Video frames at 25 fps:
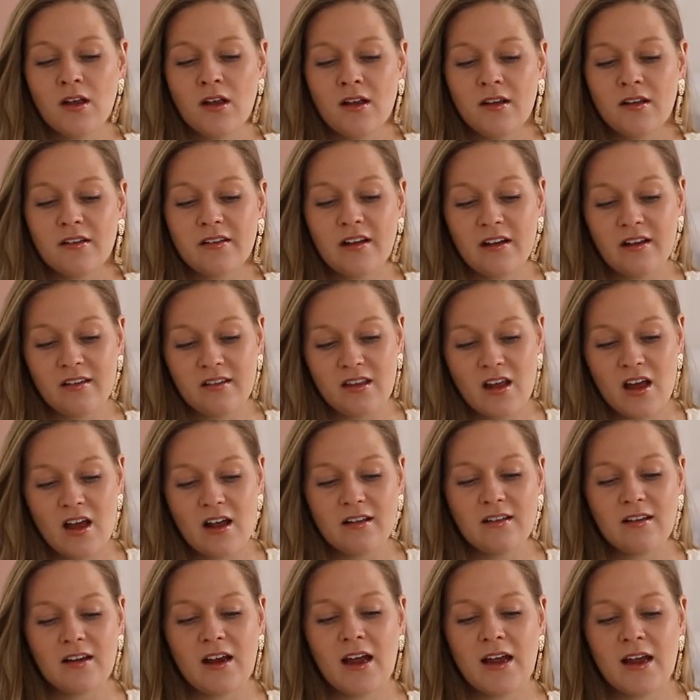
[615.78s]

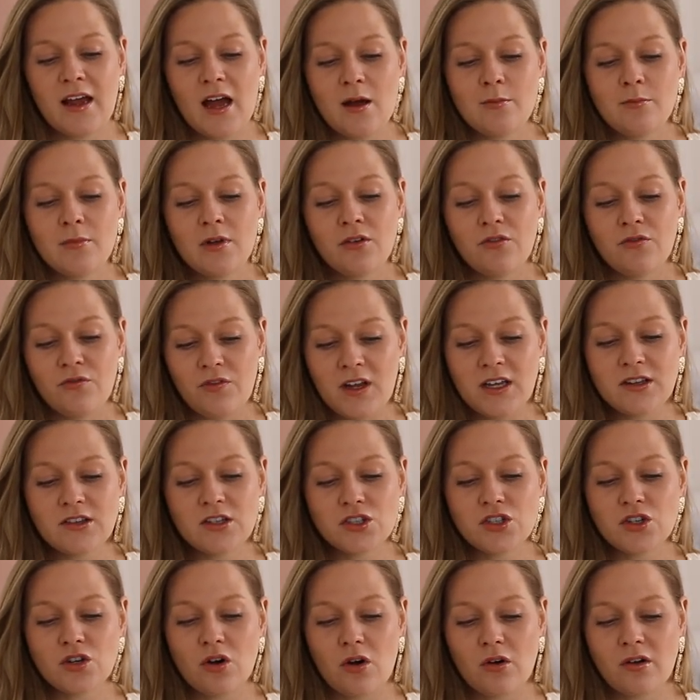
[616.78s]
6:30 a.m, feed
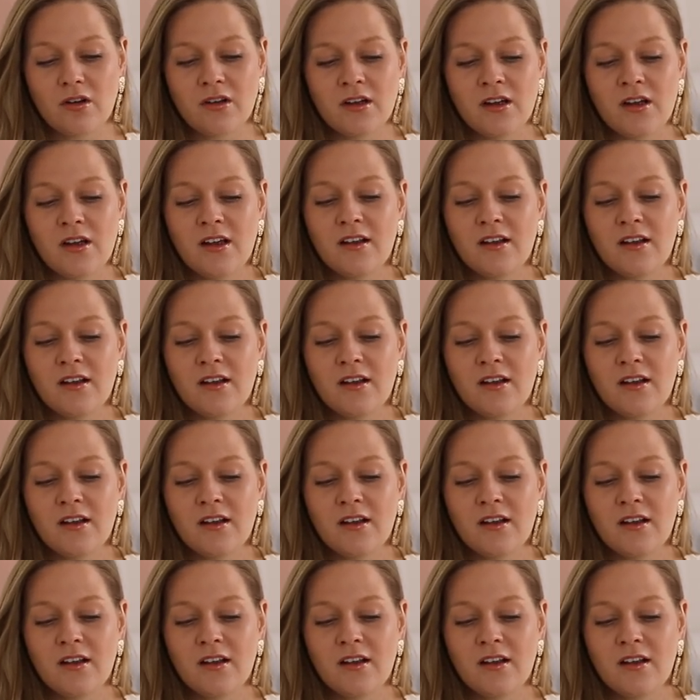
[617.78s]
the dog.